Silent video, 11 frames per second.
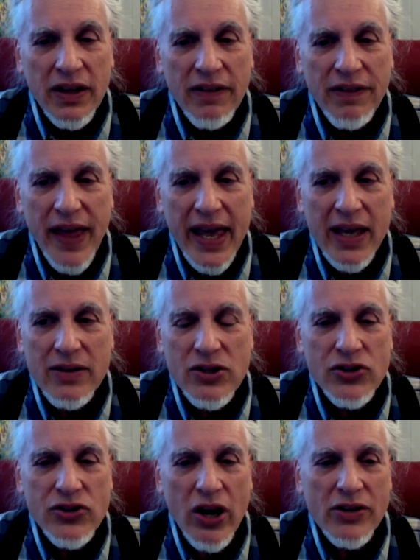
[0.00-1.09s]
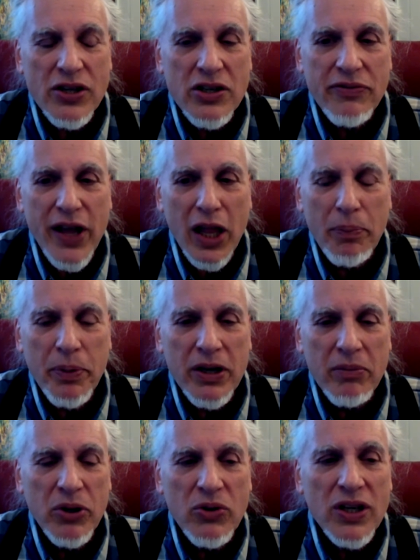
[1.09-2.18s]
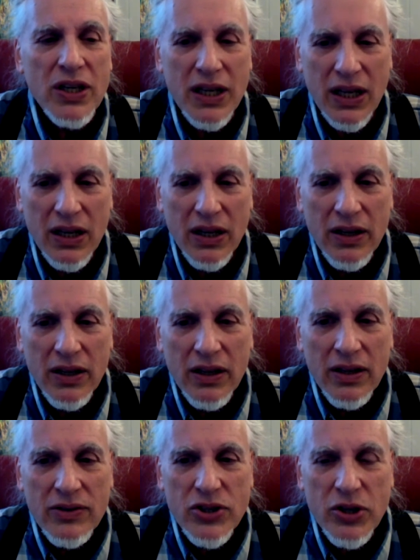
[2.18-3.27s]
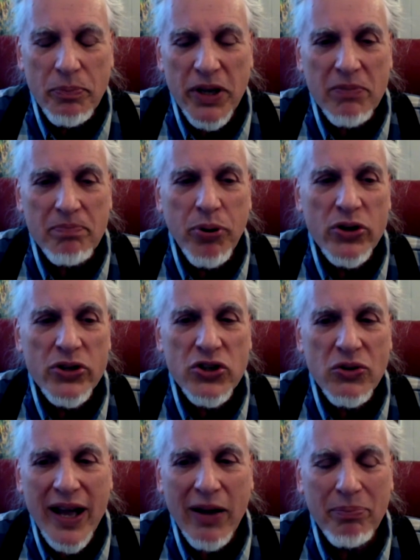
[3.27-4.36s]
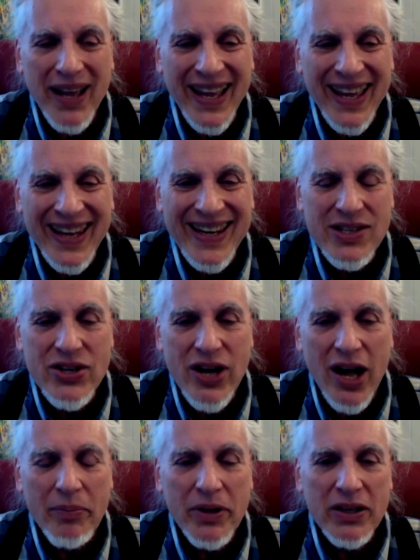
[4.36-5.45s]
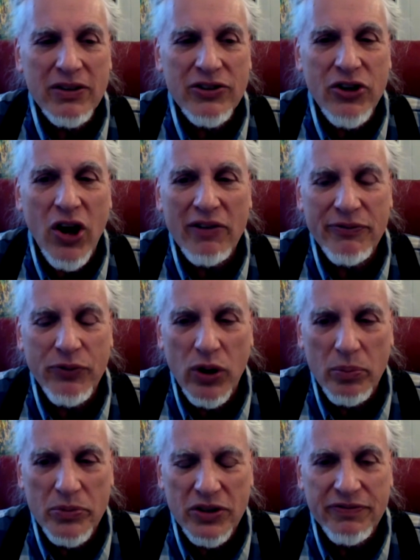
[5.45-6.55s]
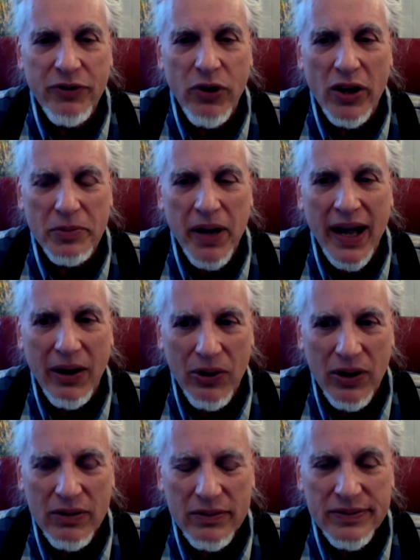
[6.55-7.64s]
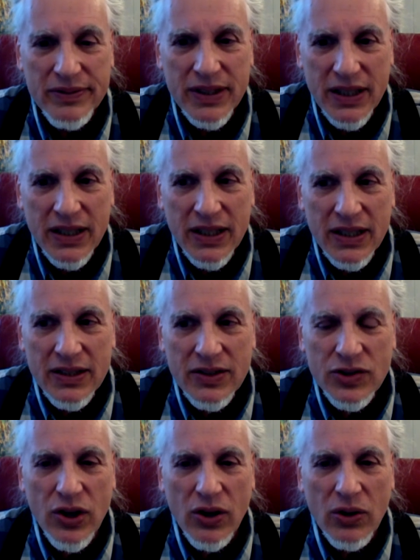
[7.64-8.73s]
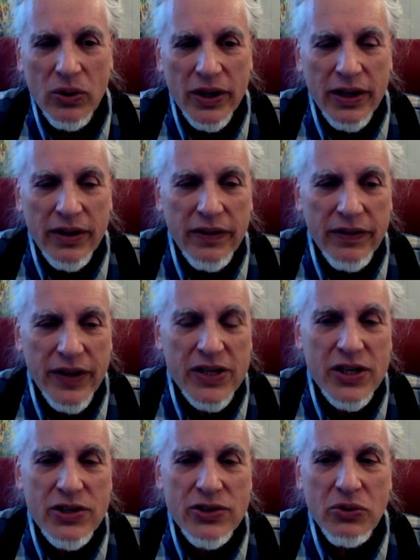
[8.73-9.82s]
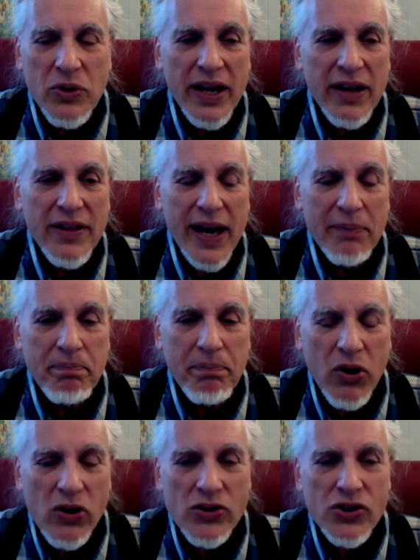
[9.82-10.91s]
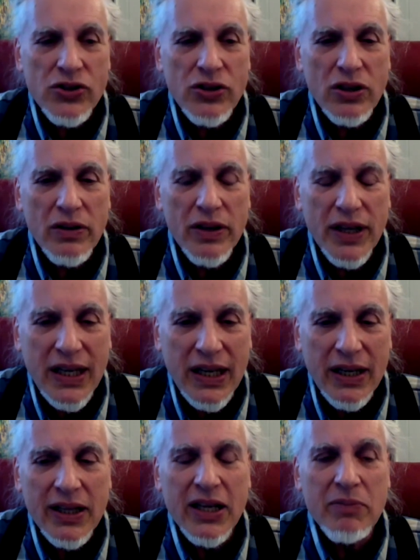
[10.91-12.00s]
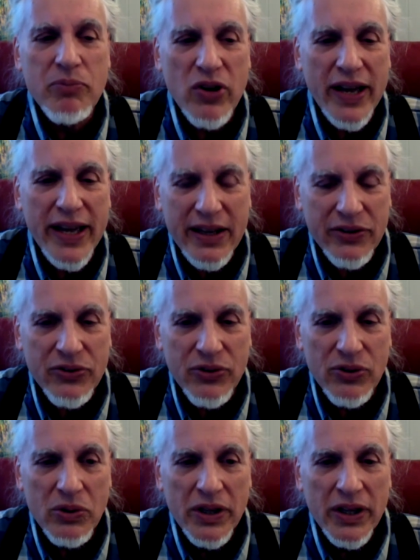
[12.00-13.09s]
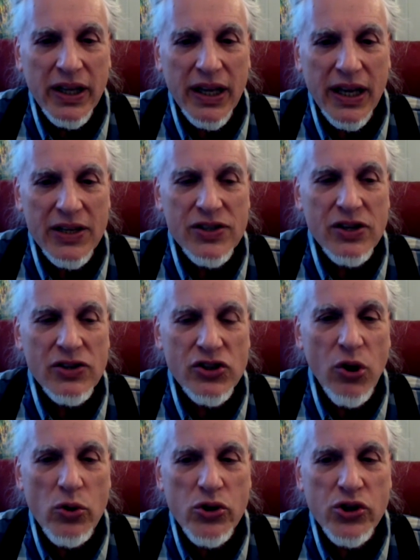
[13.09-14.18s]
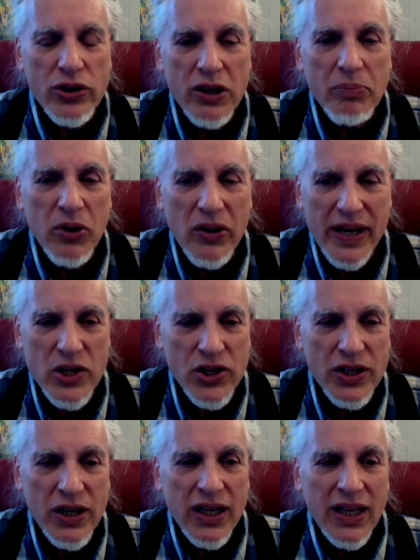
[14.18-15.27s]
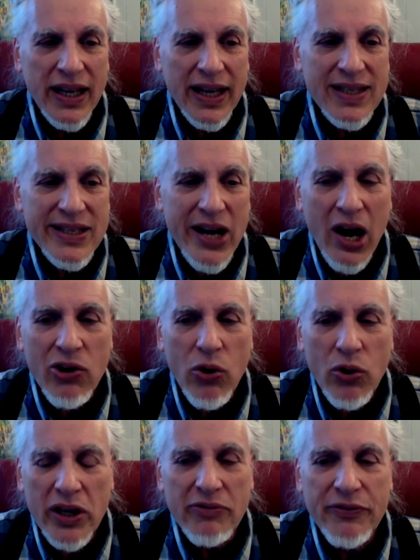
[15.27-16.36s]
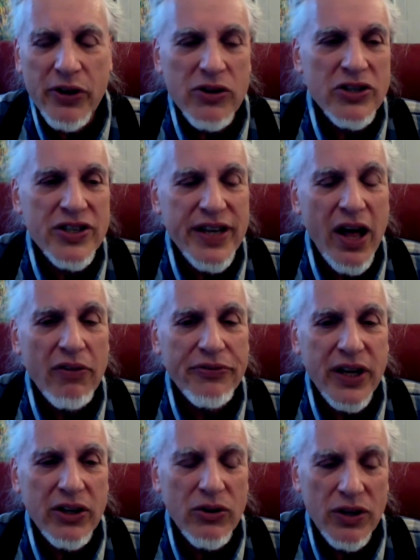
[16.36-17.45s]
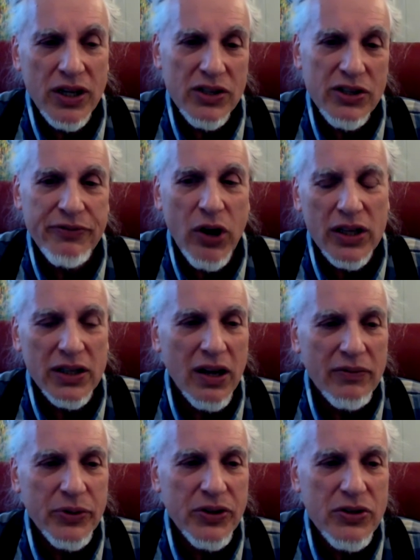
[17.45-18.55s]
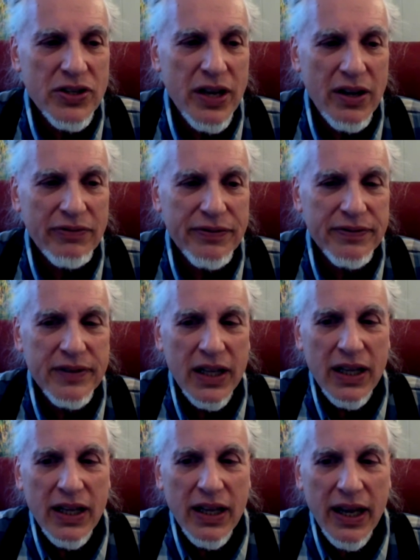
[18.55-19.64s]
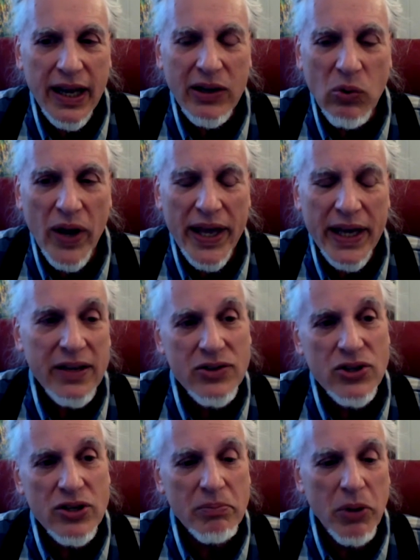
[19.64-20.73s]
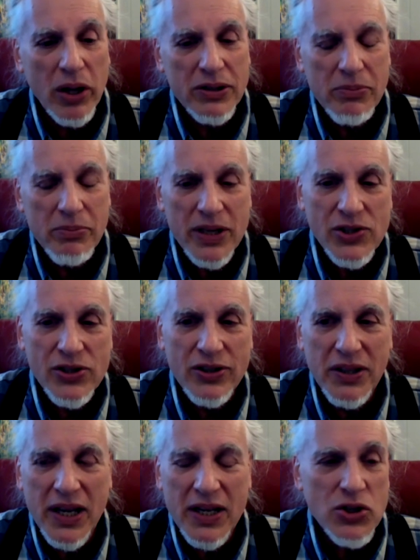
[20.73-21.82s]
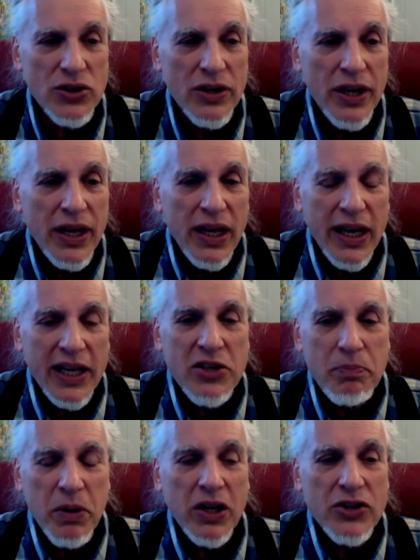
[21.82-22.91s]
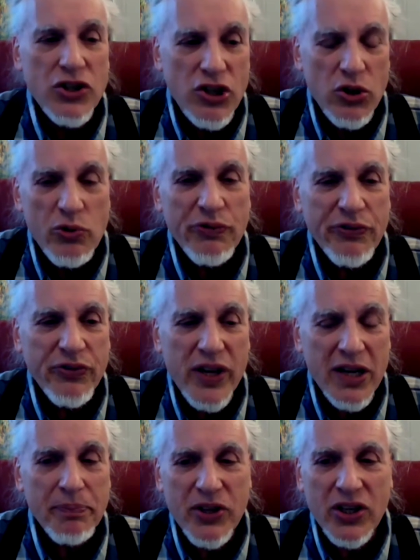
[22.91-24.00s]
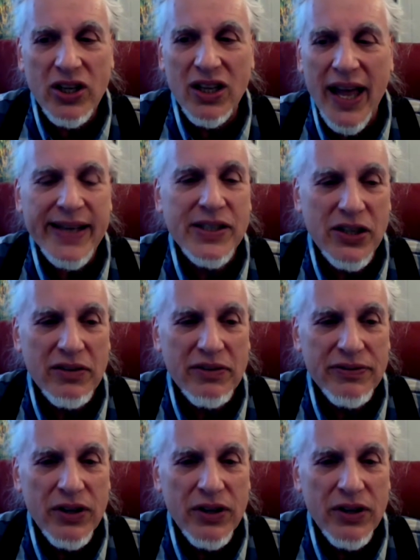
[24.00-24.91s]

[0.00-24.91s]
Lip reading: they start to develop an immunity to being pushed around by any dominant thought forms of false power. So this is the way that personal healing breakthrough is social liberation. It's not only for yourself that you need to fall in love with yourself and awaken to your multidimensional nature. It's because you free up the collective